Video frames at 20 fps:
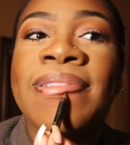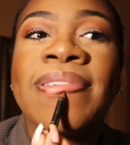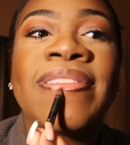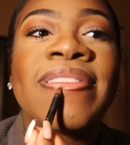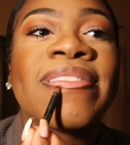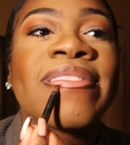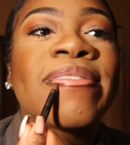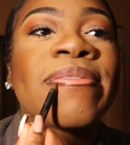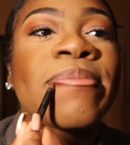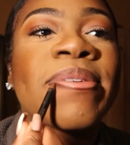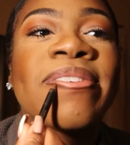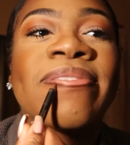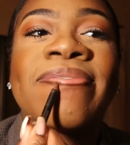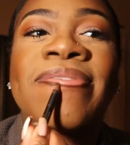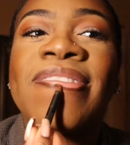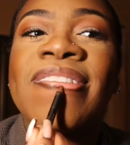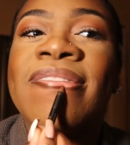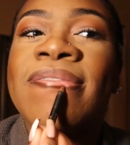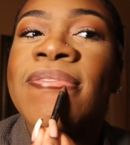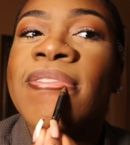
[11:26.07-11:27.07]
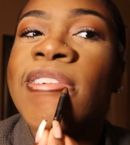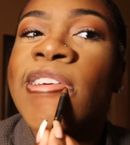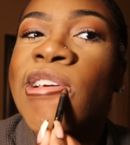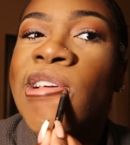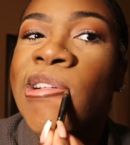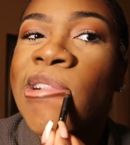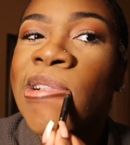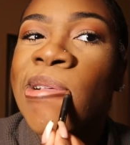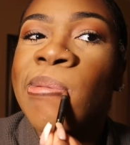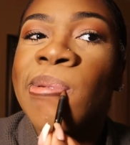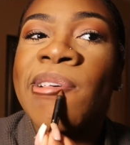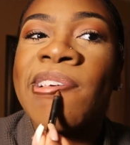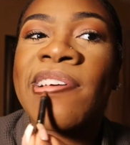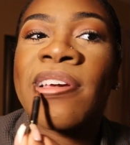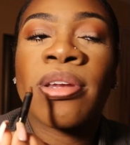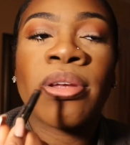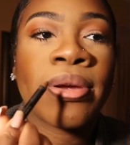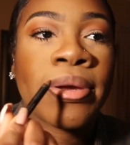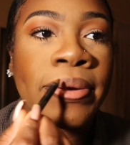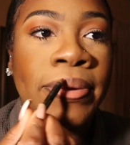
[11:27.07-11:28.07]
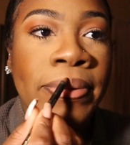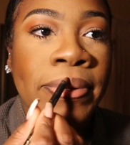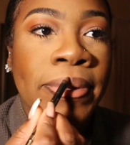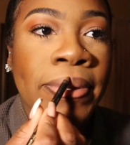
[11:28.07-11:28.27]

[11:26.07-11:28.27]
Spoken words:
This is my favorite lip liner.